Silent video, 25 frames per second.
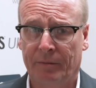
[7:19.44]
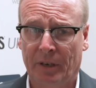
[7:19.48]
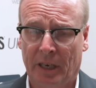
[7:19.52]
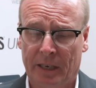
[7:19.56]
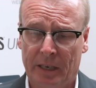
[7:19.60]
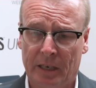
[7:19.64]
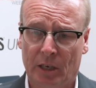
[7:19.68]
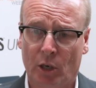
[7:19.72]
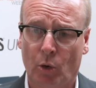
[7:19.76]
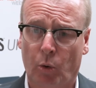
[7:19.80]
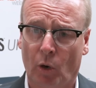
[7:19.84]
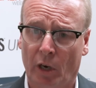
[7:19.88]

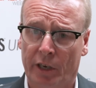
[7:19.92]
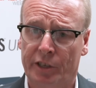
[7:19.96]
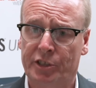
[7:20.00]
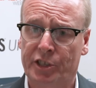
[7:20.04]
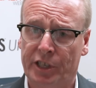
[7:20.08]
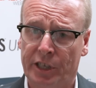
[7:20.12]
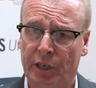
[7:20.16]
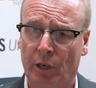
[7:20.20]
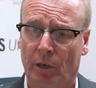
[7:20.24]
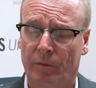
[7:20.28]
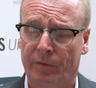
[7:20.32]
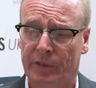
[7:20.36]
a
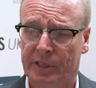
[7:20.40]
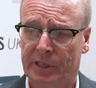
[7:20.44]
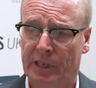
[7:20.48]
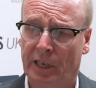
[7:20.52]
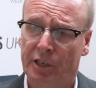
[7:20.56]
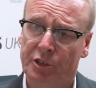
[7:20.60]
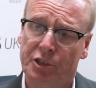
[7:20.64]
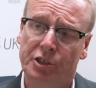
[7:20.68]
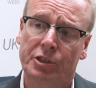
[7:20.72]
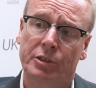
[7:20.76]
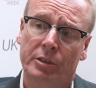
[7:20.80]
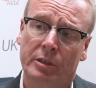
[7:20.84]
quality
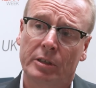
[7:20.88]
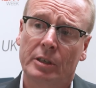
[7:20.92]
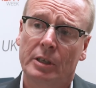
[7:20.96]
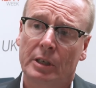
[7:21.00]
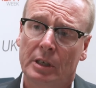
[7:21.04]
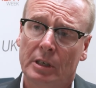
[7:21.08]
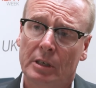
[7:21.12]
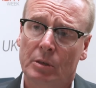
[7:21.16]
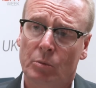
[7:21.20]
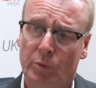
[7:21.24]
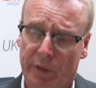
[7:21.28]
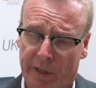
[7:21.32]
conversation
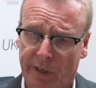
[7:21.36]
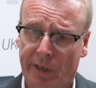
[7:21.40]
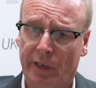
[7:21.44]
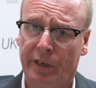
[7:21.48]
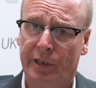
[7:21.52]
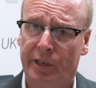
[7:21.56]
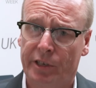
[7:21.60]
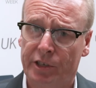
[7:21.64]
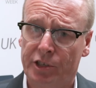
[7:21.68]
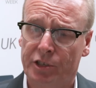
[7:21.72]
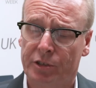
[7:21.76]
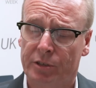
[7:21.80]
with a
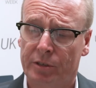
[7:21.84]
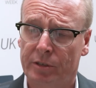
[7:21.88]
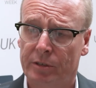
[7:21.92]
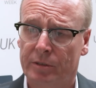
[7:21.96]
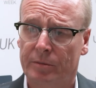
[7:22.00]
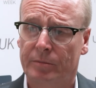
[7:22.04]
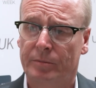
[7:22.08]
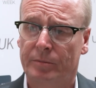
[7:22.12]
clinician.